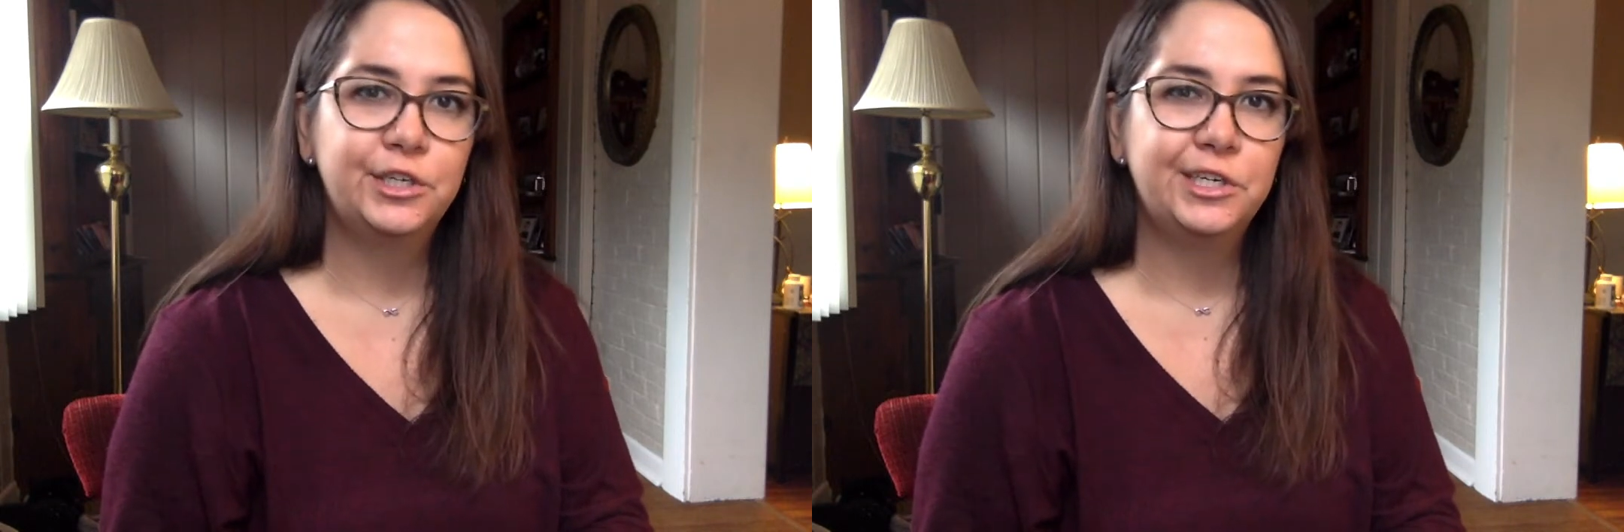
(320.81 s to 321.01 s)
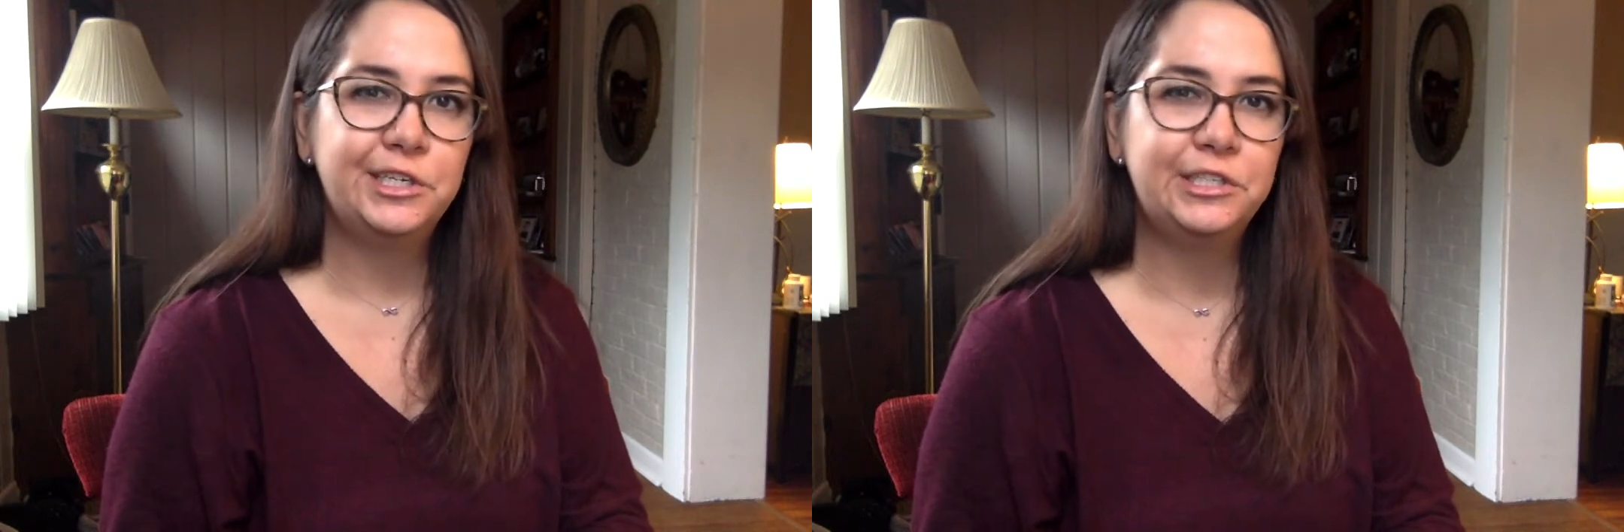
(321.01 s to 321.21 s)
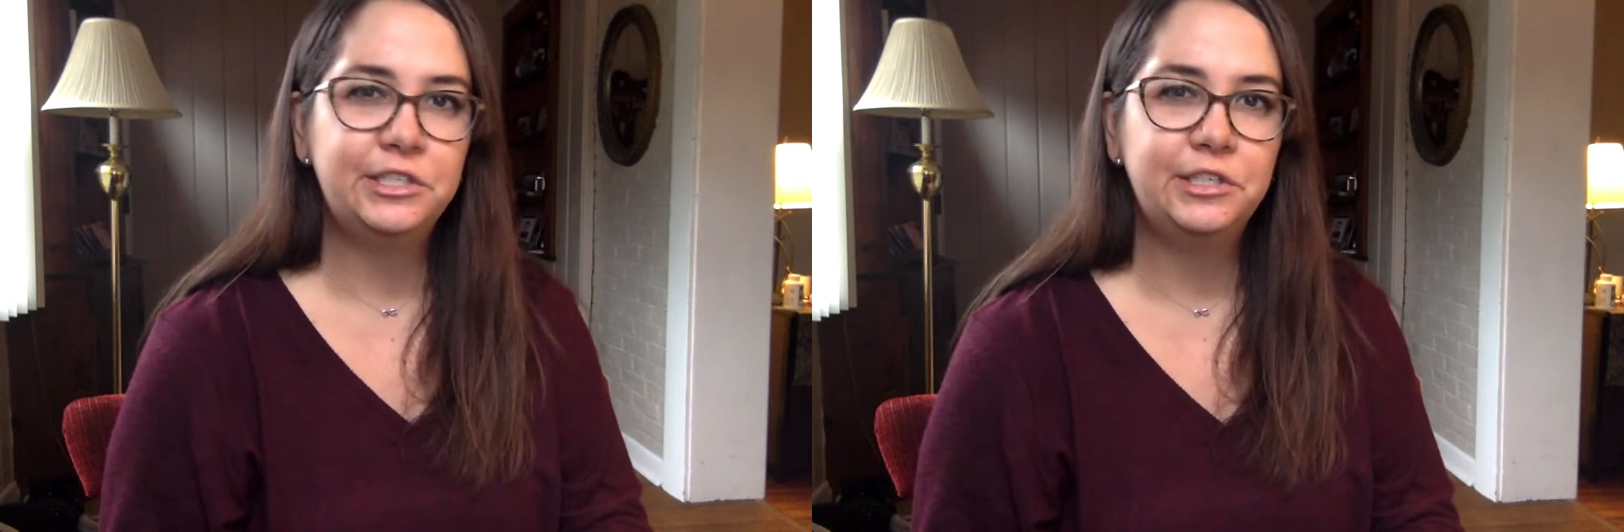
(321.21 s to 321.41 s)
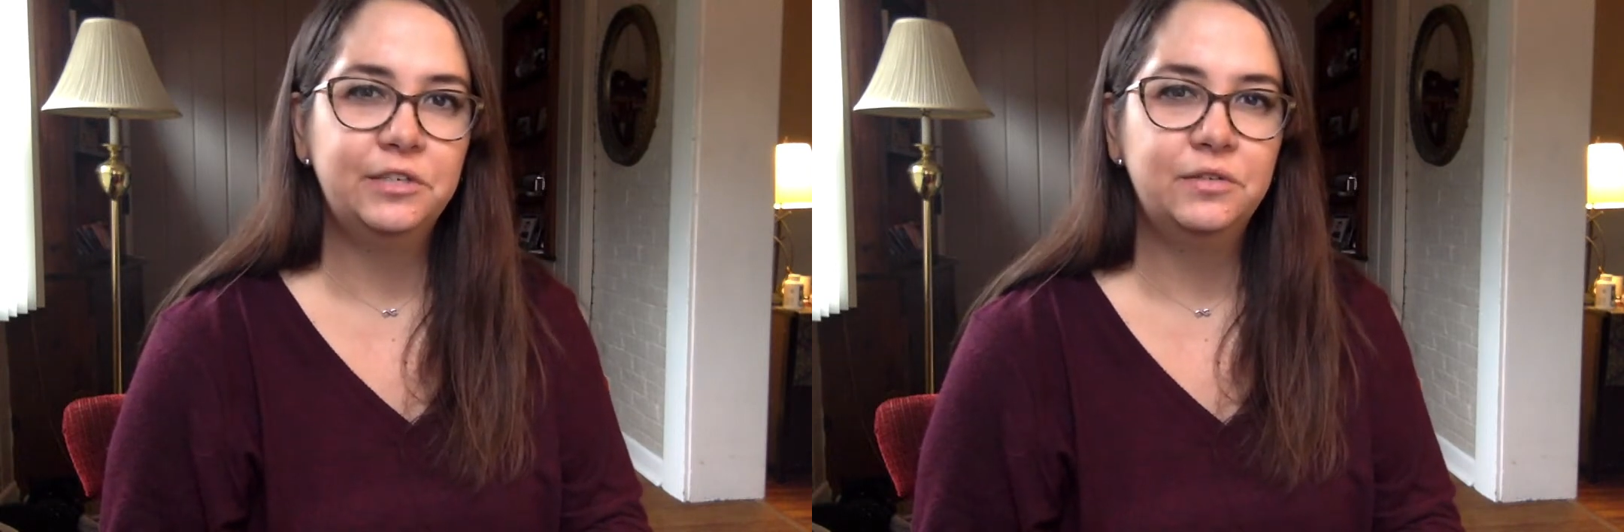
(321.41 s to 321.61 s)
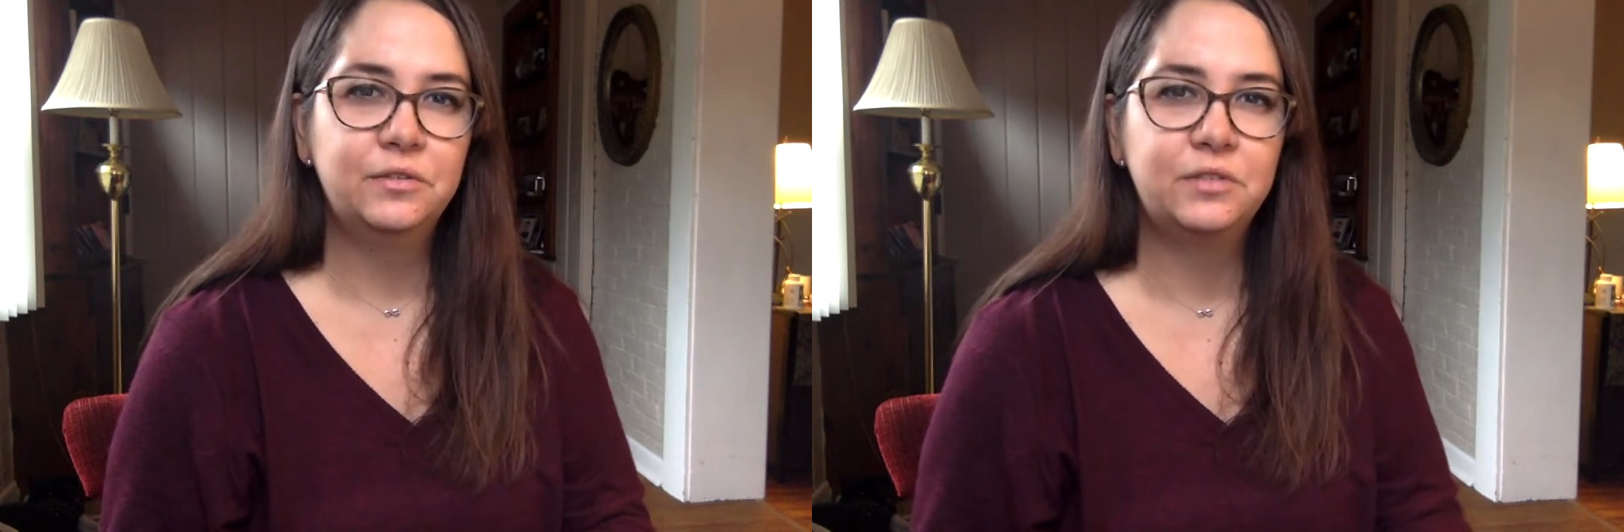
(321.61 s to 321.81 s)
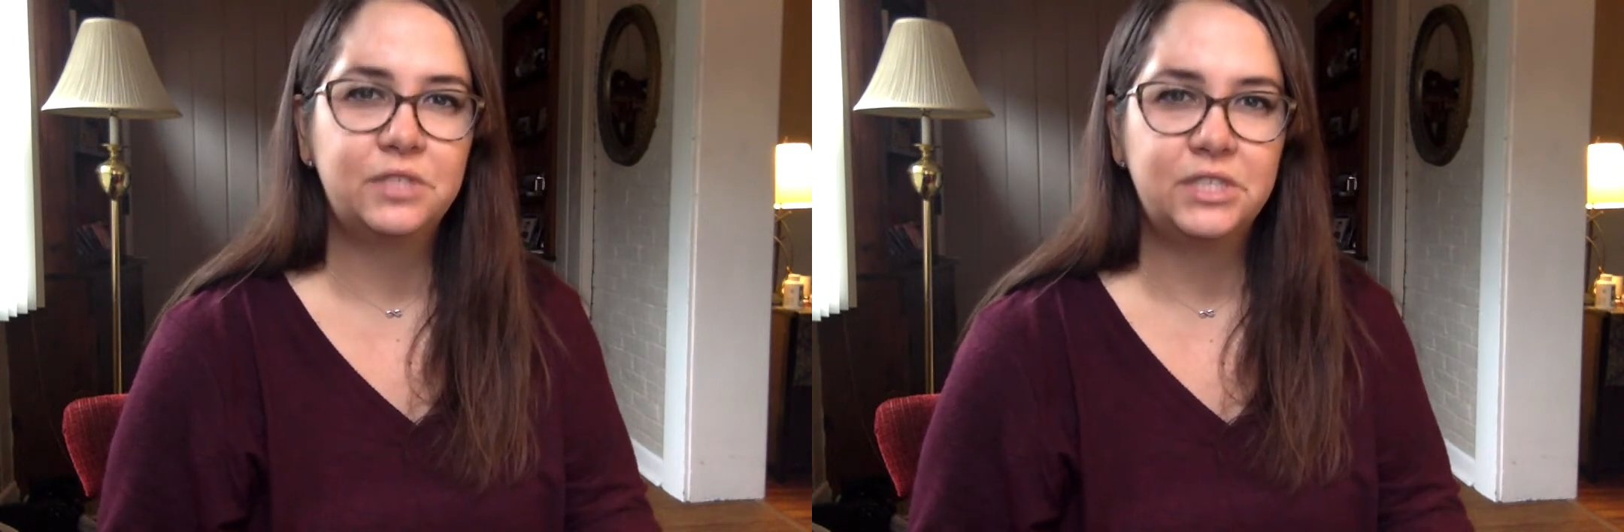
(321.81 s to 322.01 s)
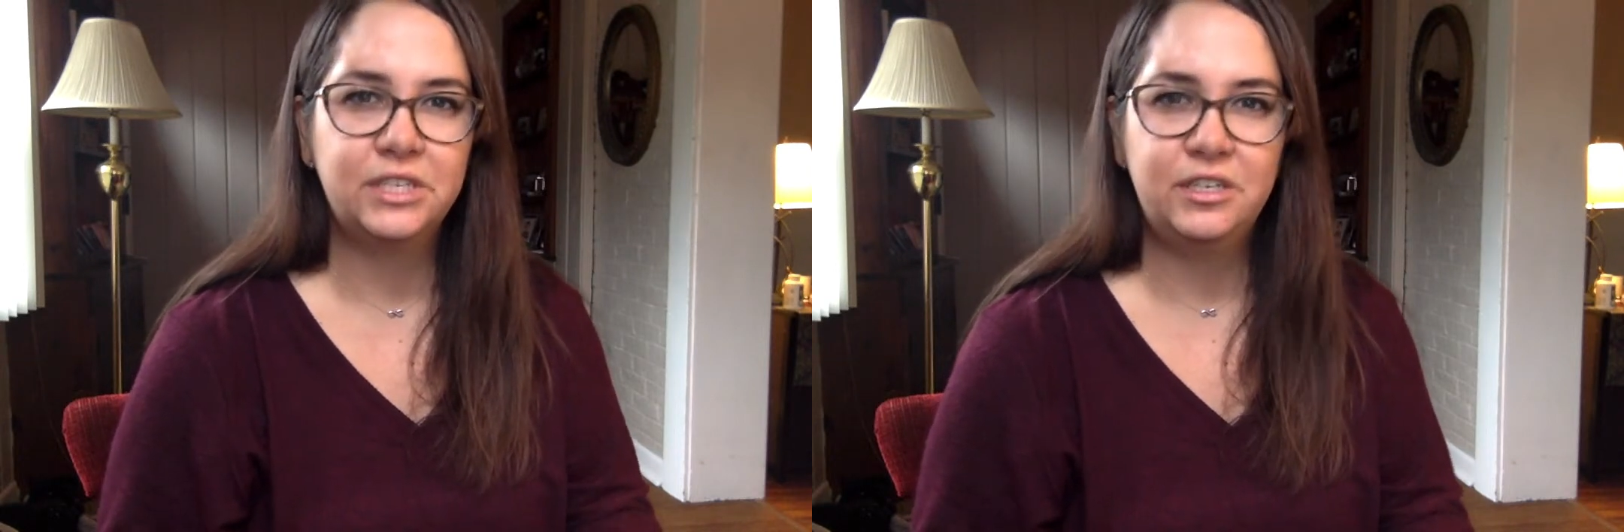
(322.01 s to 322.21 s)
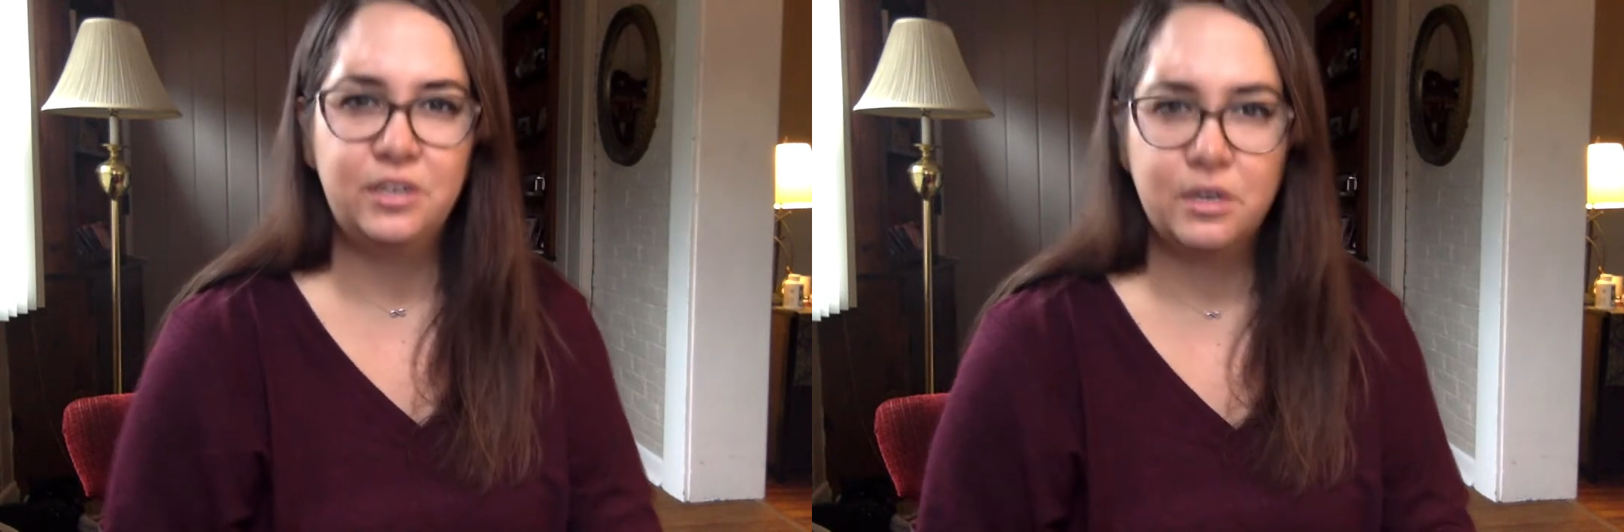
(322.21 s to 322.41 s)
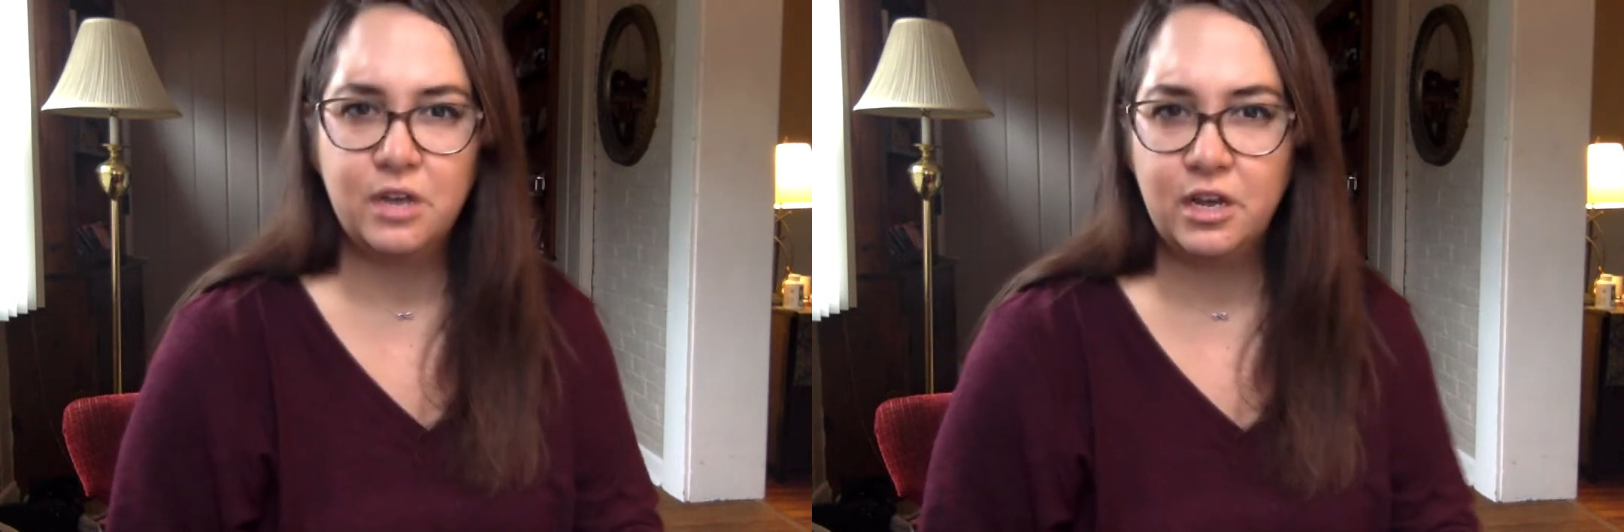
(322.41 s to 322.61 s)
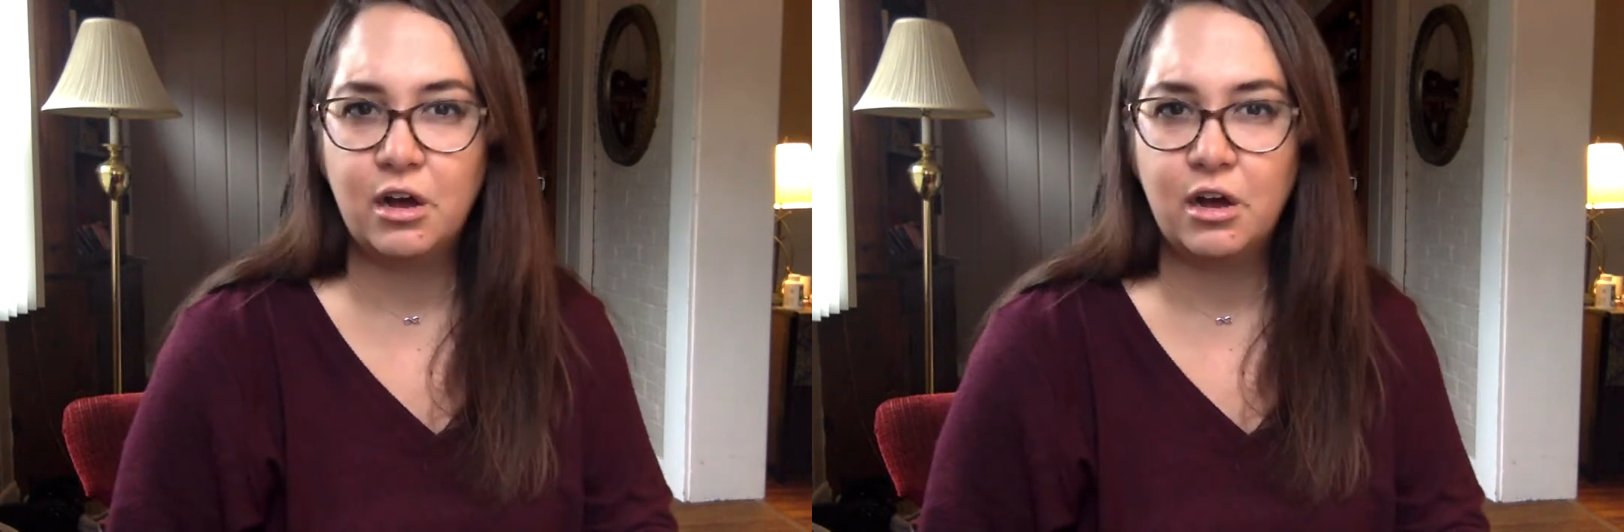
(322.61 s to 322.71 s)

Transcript: is used in